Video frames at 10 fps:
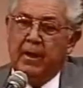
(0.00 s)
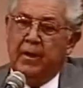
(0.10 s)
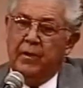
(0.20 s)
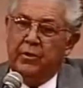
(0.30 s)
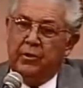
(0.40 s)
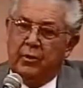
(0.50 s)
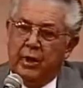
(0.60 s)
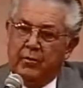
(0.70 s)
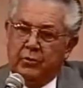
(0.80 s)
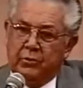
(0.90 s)
you're going to
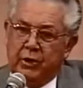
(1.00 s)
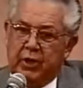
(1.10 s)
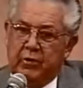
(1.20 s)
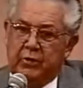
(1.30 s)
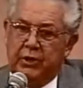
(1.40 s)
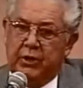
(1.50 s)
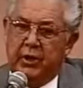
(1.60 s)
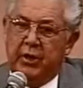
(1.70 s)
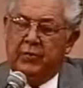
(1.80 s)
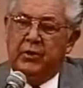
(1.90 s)
have those salaries year
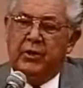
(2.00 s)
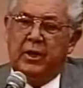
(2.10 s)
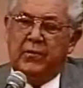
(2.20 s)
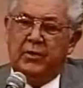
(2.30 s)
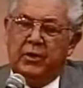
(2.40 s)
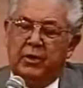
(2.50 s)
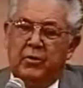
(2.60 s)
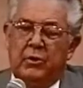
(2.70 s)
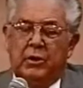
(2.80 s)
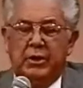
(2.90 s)
after year after year on
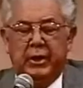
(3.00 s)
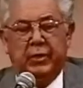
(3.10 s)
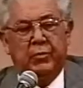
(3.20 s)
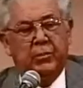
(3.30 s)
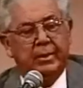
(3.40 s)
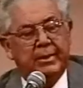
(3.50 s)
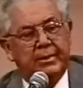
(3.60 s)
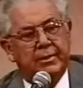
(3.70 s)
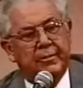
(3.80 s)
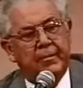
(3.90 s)
a continuing
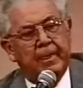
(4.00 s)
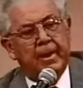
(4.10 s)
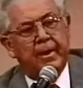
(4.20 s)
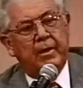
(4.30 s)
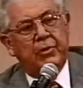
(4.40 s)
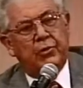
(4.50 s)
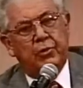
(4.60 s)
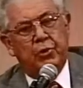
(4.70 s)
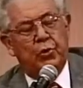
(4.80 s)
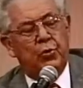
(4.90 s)
basis. So
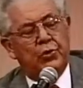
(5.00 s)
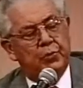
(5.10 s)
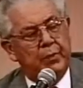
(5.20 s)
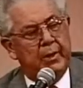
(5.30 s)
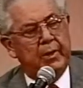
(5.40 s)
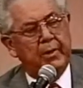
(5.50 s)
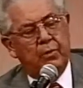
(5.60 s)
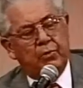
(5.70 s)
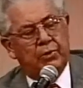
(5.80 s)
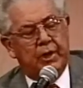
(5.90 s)
you want to spend
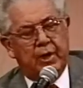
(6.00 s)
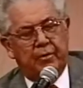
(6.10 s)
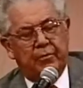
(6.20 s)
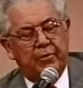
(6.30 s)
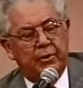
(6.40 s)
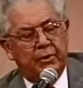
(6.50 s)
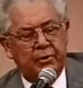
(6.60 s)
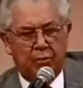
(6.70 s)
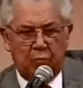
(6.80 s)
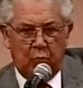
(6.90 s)
those kind of funds
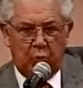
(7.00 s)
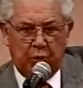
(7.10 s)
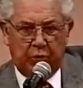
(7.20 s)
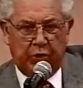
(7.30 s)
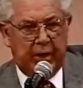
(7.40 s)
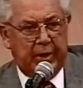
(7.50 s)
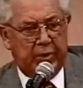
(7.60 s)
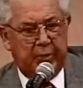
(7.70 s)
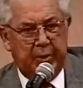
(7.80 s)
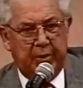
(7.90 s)
on one-shot
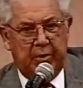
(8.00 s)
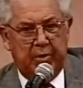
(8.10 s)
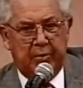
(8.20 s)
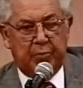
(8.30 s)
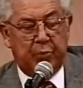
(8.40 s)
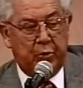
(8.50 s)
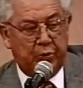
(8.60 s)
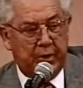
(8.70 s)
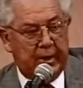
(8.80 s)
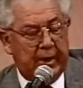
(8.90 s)
expenditures.
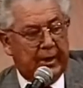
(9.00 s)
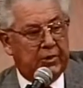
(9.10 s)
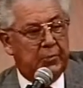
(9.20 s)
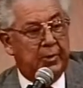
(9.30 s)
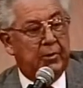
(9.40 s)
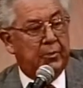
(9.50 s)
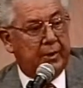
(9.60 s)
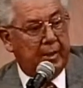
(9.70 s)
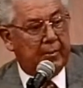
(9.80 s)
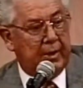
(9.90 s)
Personally, I'd like to spend on
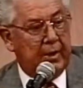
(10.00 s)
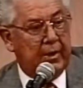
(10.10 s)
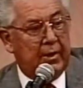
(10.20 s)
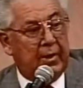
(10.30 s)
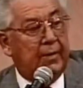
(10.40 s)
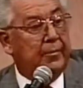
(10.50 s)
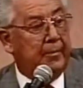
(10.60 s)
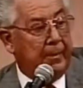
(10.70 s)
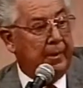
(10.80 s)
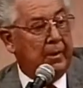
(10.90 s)
capital outlay,
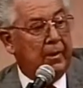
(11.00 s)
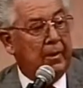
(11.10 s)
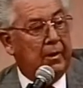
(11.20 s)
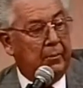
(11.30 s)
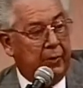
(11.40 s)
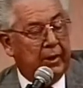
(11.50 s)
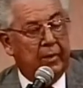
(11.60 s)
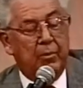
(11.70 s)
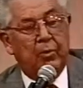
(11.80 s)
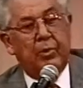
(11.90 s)
uh, brick and
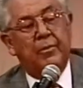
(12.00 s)
mortar.